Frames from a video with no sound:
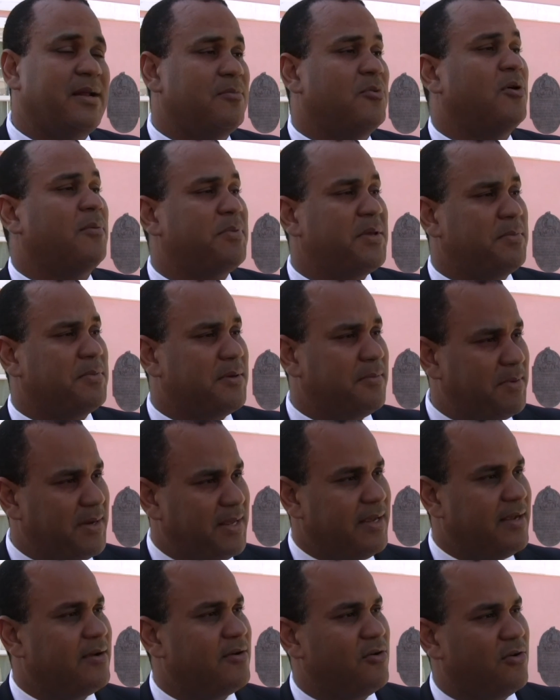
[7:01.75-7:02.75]
more people
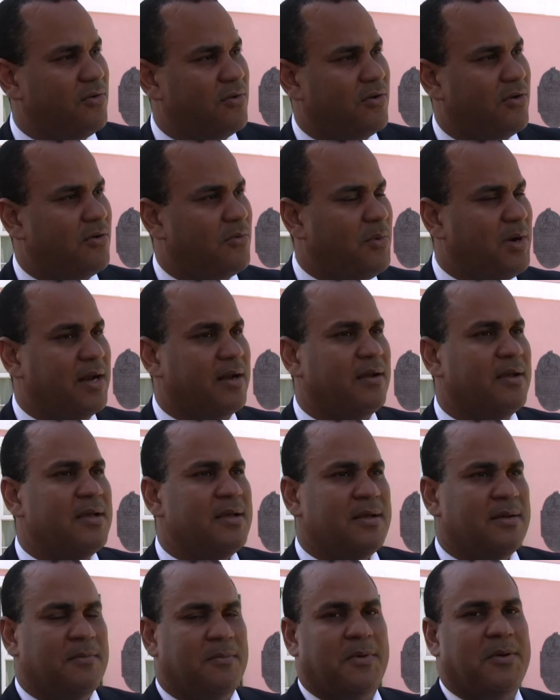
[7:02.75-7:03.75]
playing or what.
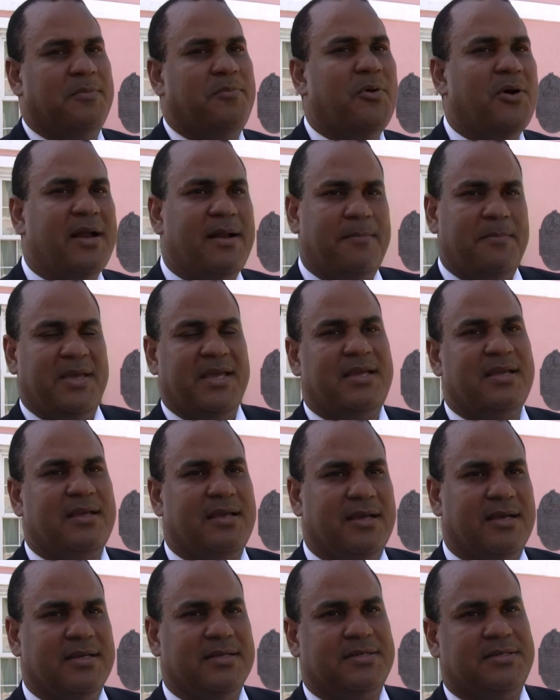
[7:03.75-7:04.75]
But the point I'm making
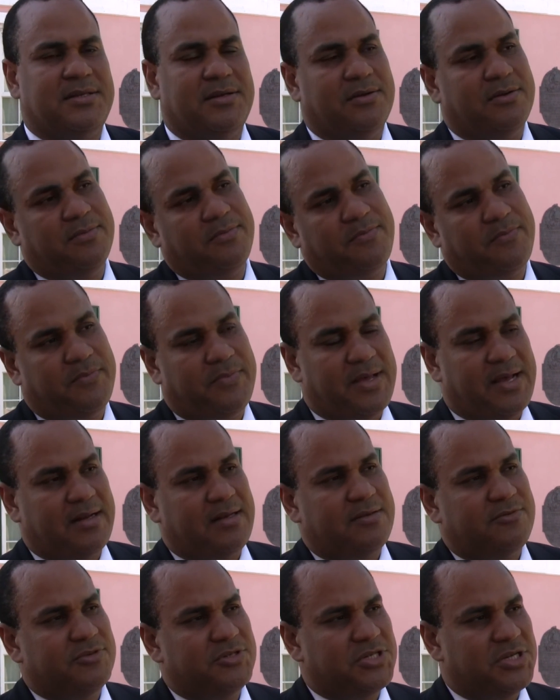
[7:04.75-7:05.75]
is, you know, that
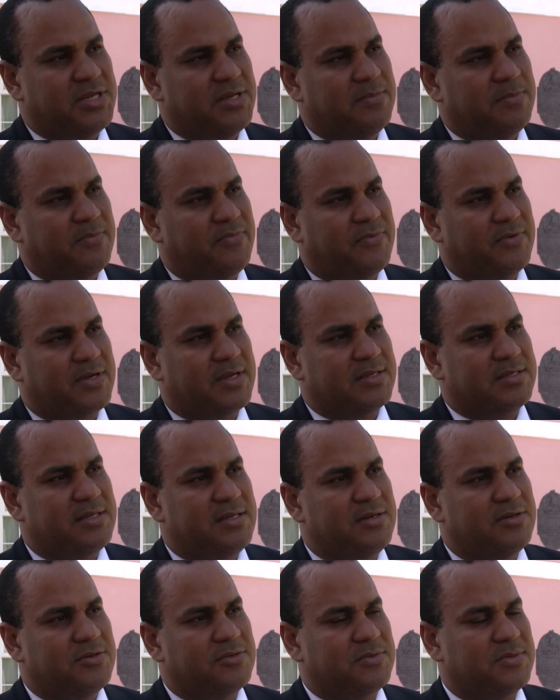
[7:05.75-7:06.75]
regime for
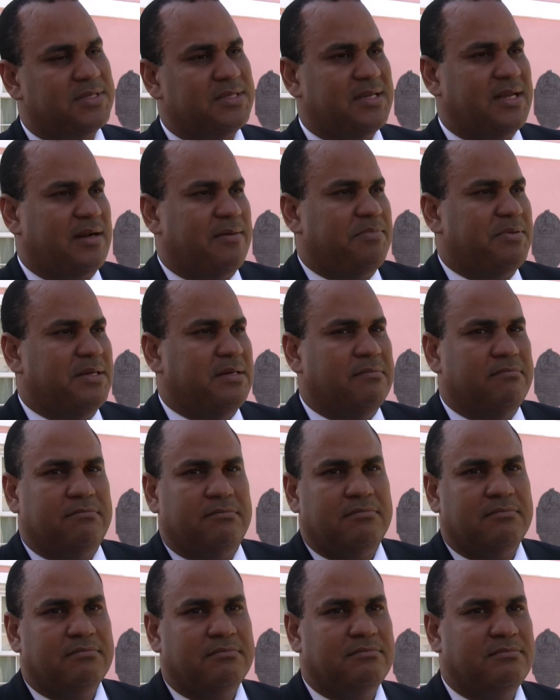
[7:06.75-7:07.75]
casinos was set up in
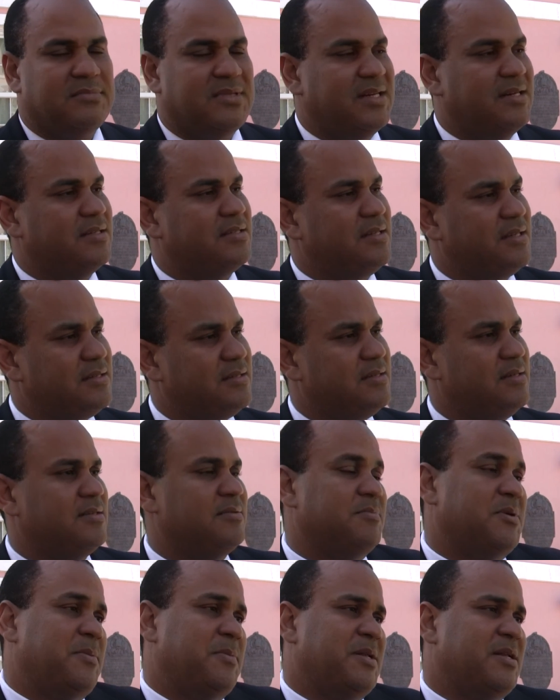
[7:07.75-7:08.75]
the 60s.
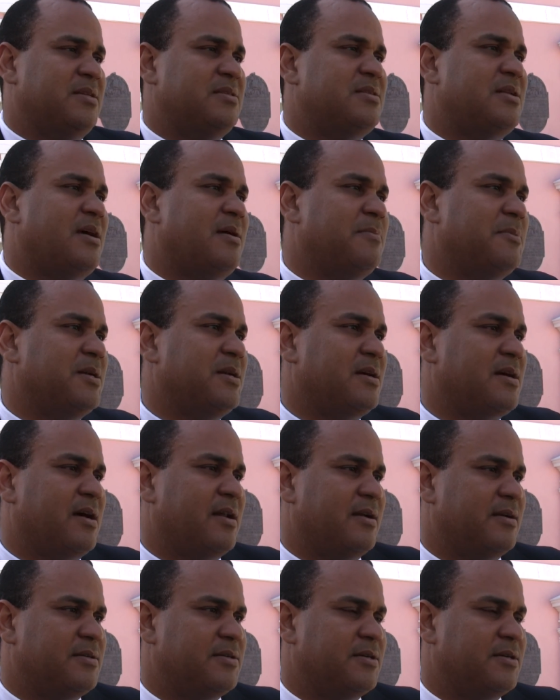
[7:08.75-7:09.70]
Maybe it is time to look at it.